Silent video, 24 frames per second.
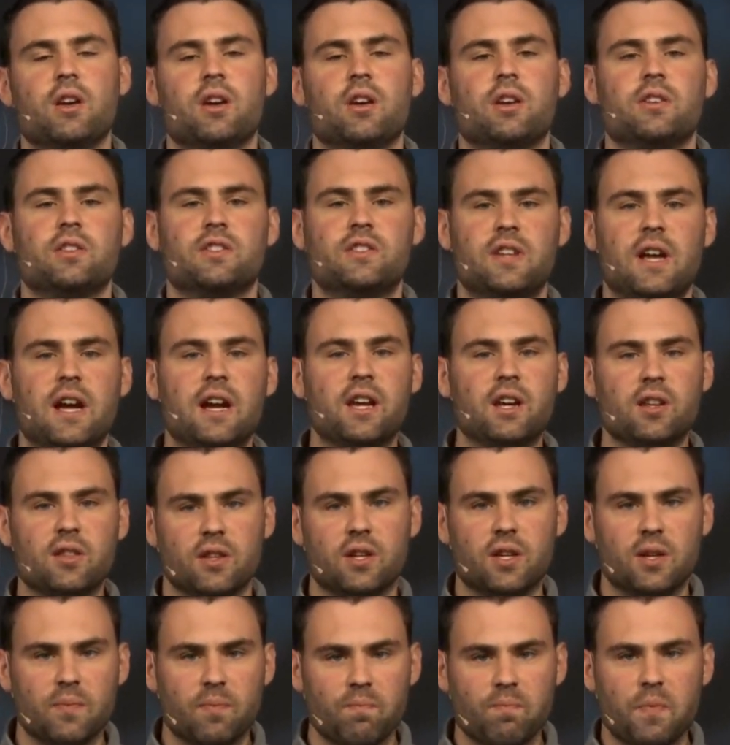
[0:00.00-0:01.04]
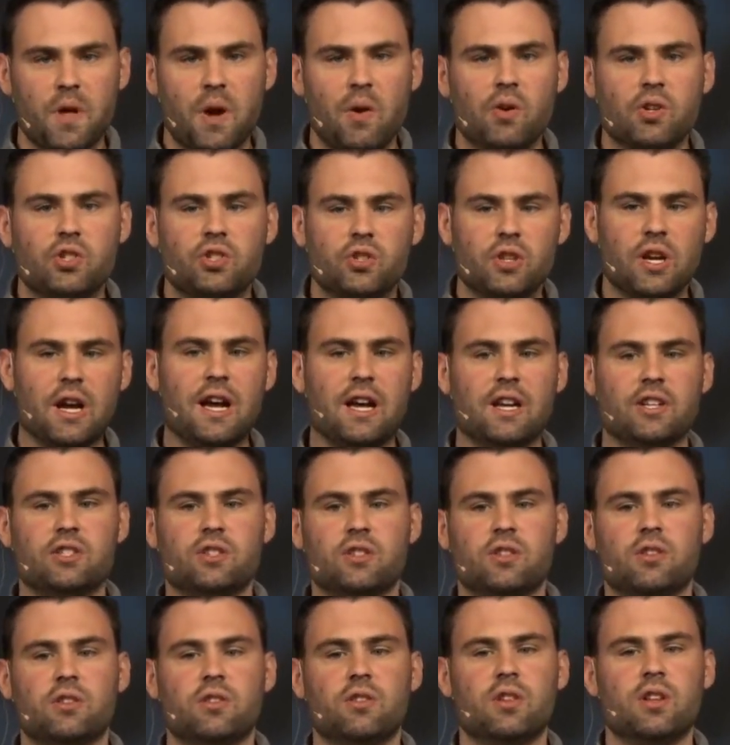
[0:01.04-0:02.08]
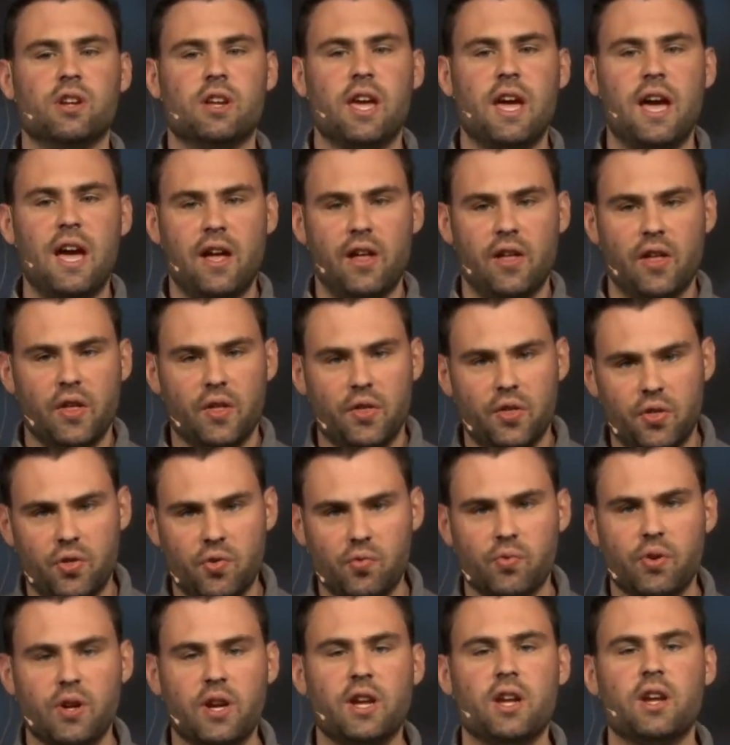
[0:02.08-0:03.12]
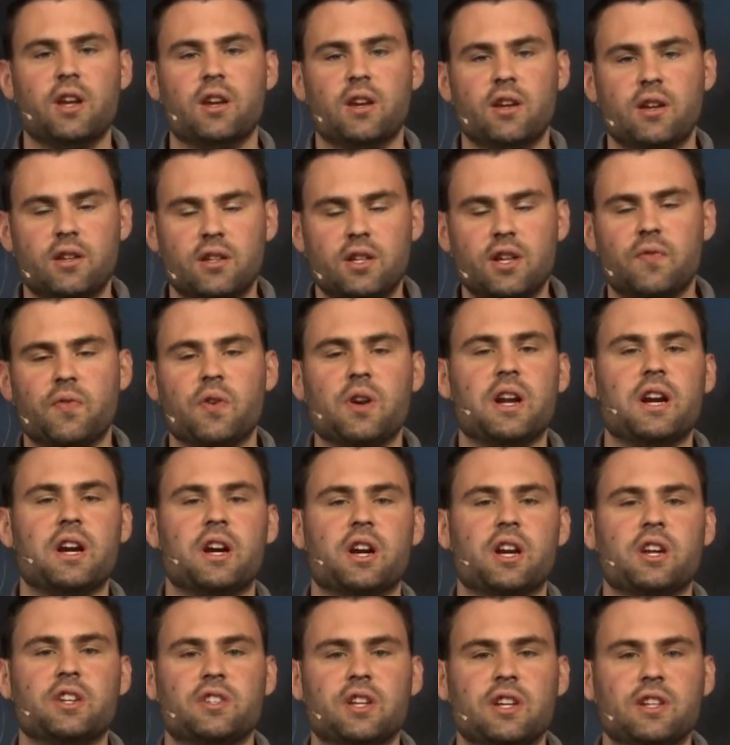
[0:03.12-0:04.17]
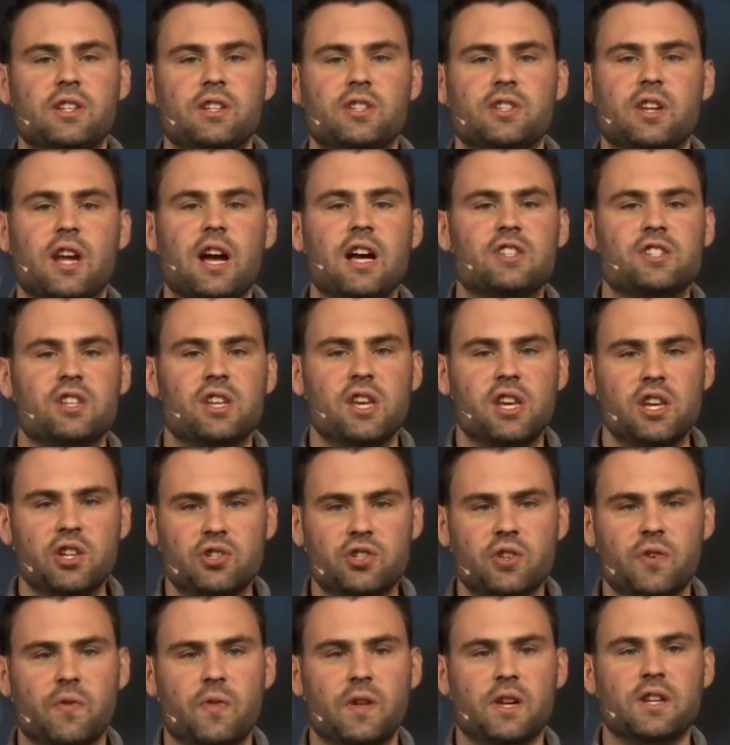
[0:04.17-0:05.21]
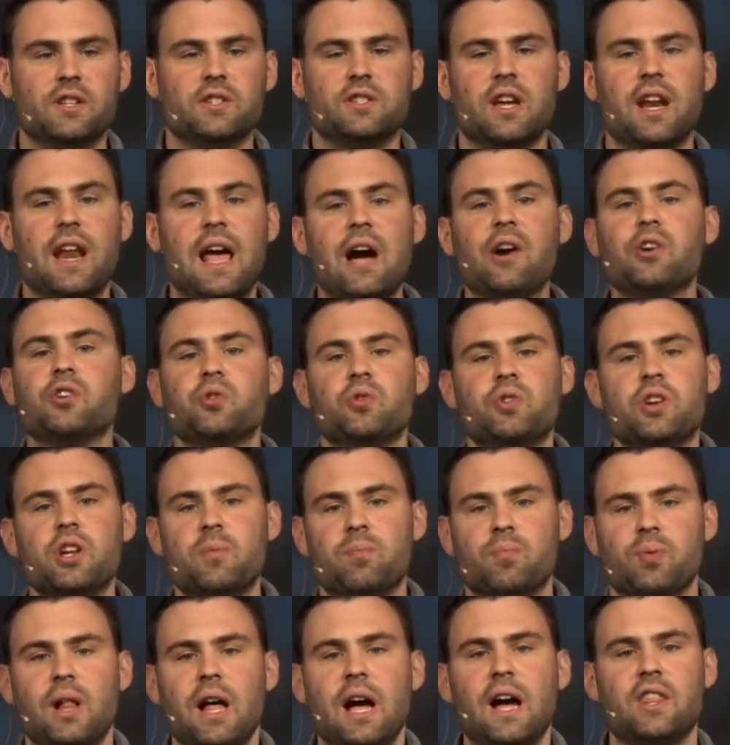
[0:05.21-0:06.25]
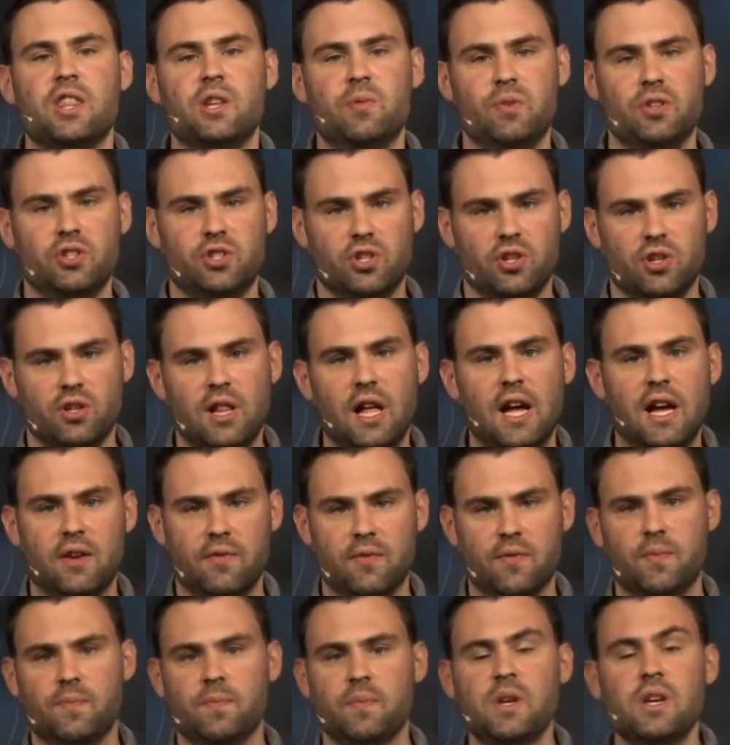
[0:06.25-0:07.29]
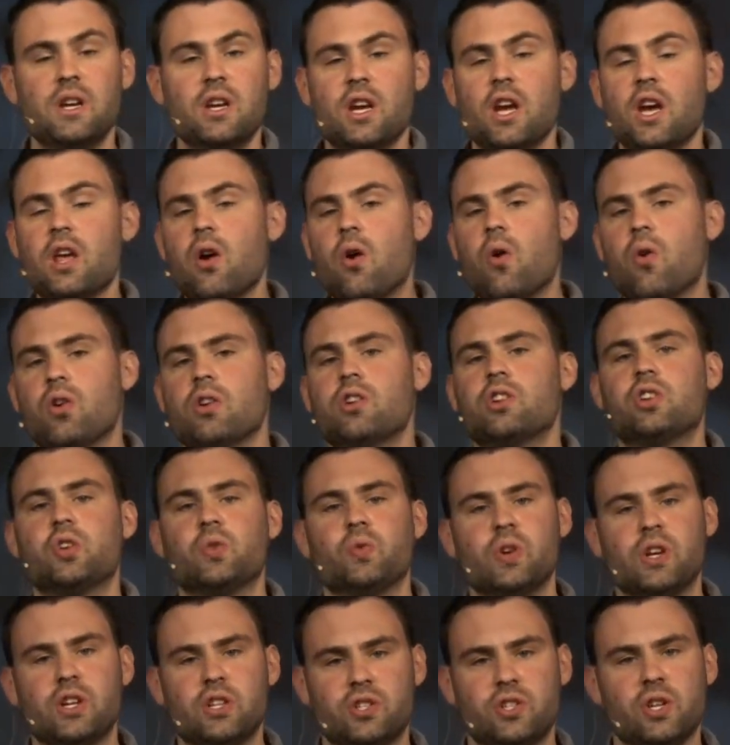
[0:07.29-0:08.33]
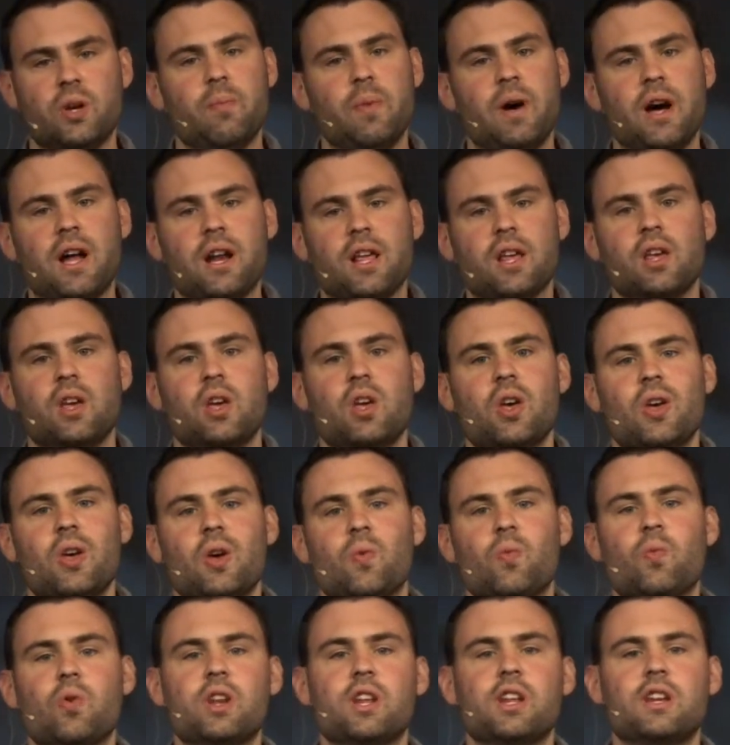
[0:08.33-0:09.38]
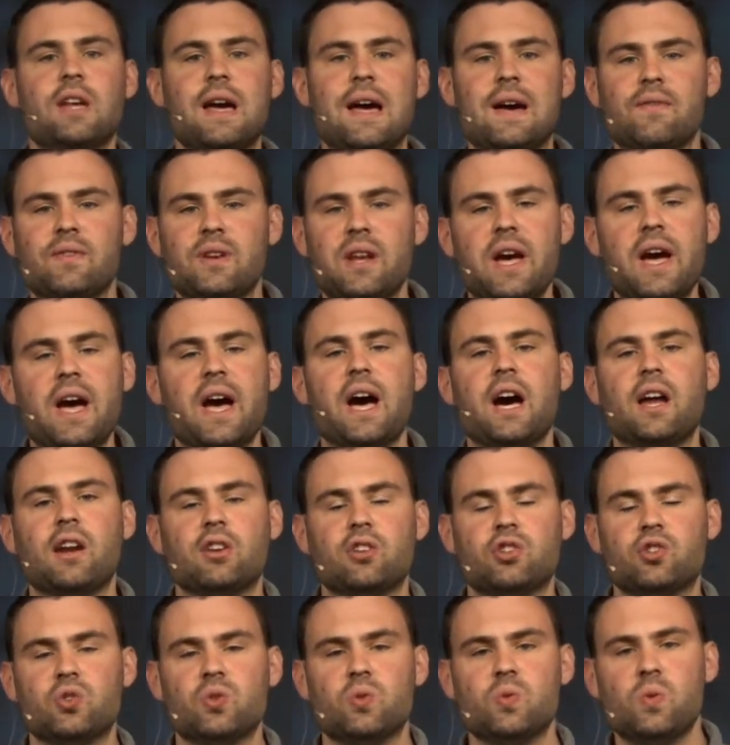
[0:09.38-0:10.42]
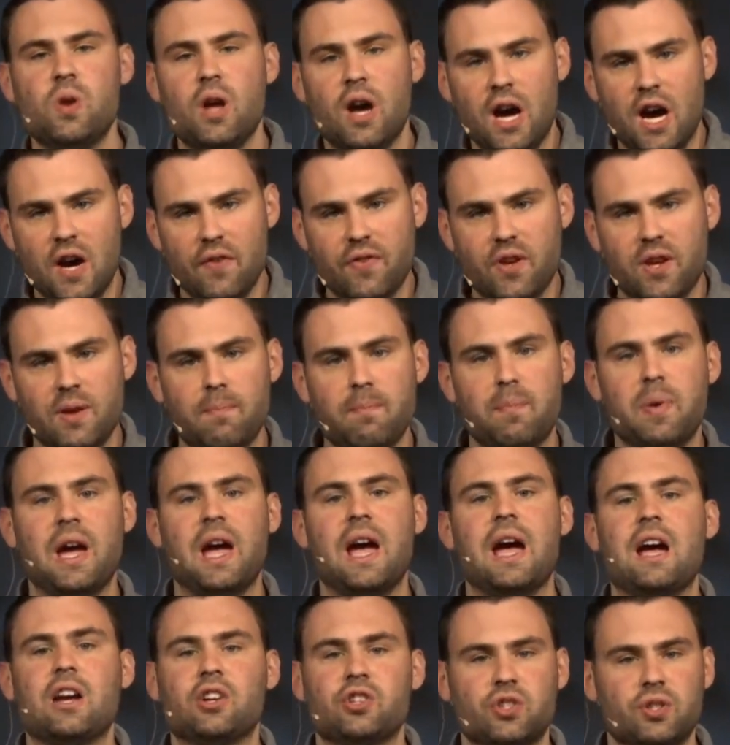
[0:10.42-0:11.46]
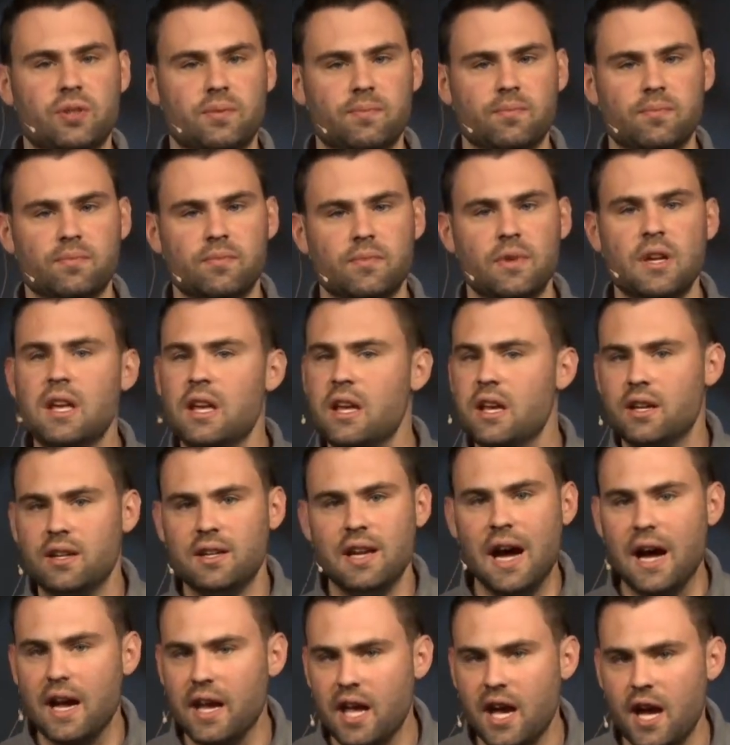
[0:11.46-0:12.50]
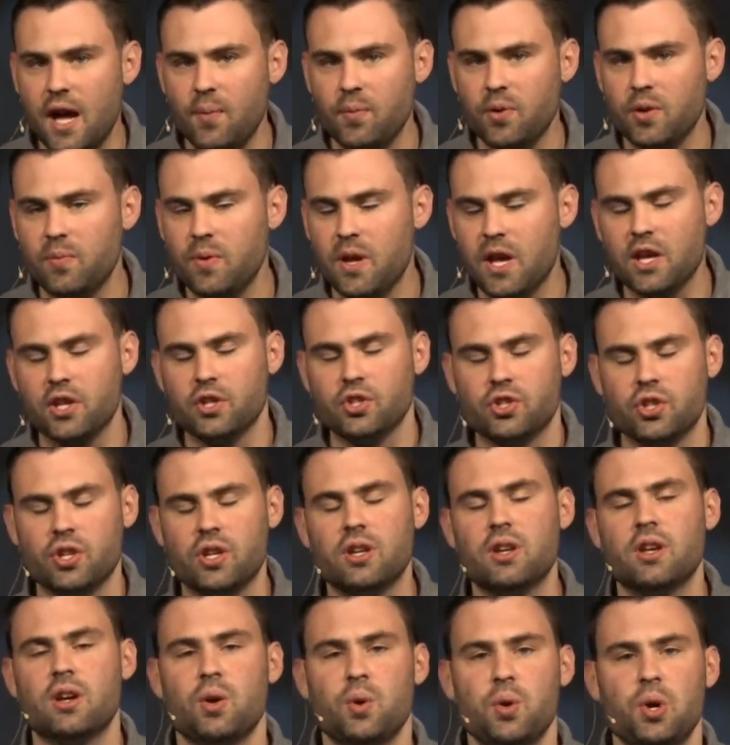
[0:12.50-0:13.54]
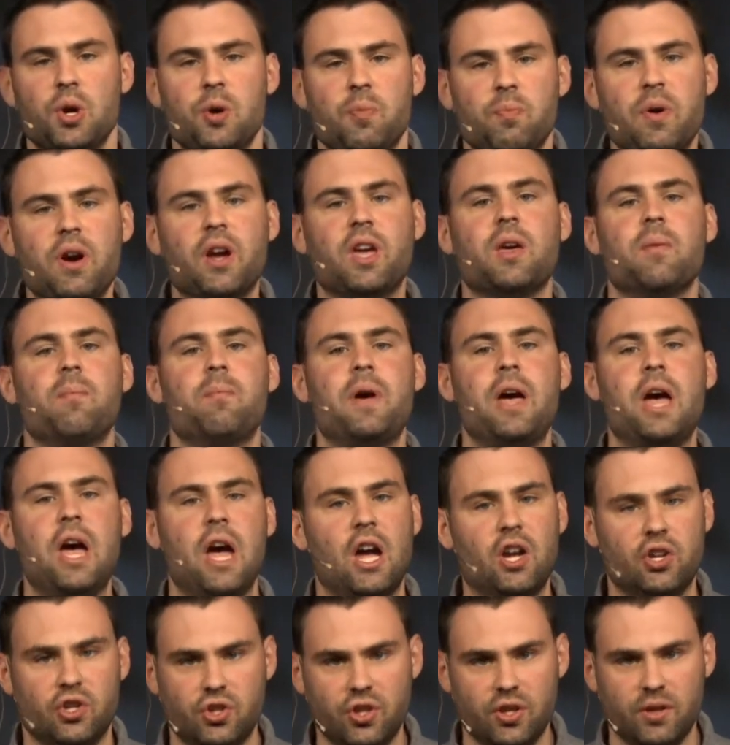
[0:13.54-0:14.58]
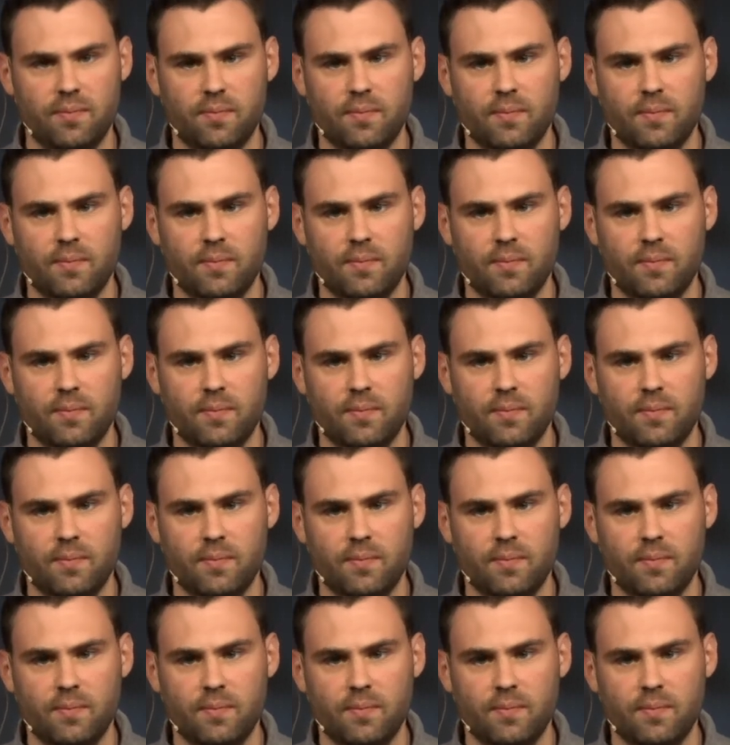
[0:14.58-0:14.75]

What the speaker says: Secondly, I want you guys to look at 3 different areas and discuss each of these and how you can apply them into your life. In order to reach somebody, we need to have an attitude of compassion. Not condemnation, but compassion.